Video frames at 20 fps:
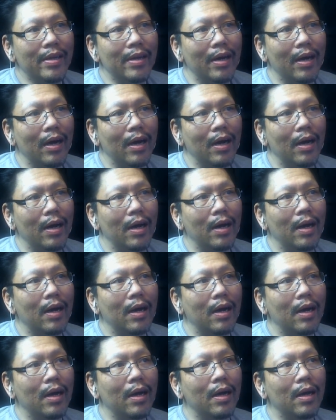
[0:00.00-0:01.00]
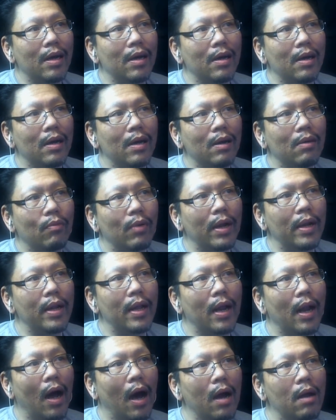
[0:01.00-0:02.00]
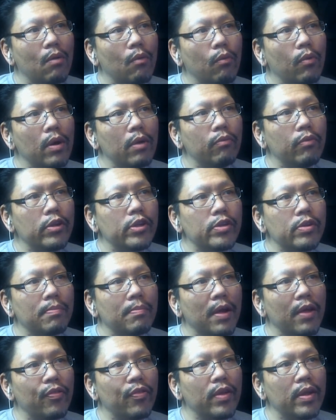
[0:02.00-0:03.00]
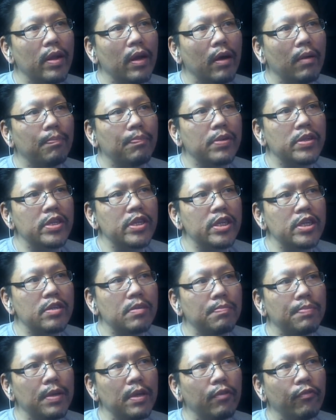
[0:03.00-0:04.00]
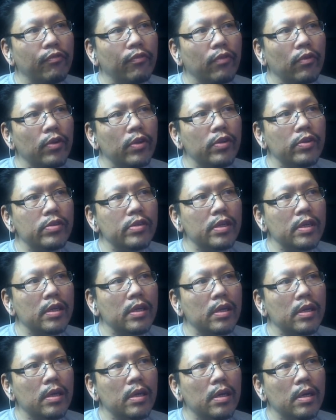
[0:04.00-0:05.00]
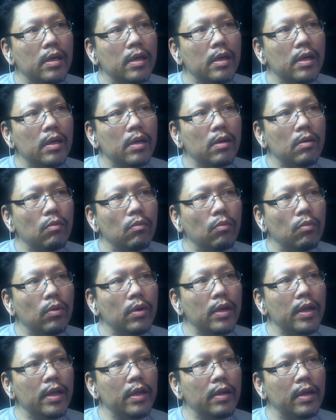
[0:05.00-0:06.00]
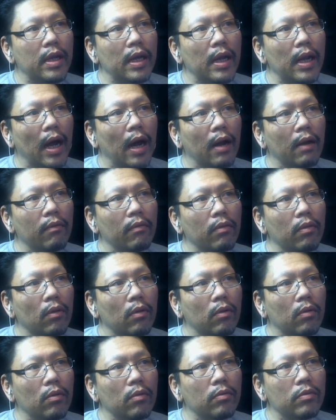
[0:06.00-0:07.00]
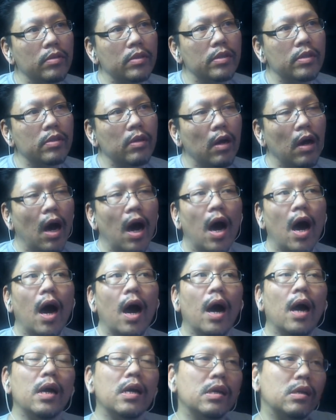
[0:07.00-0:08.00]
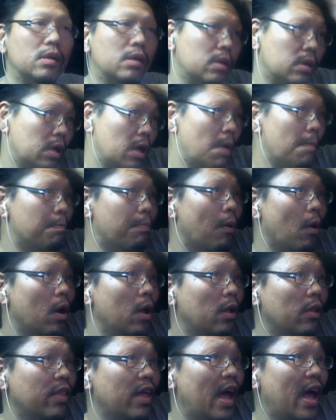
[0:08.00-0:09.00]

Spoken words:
Rednet Aqua, what would your method of procedure be for using wood you get out of locals? Boil the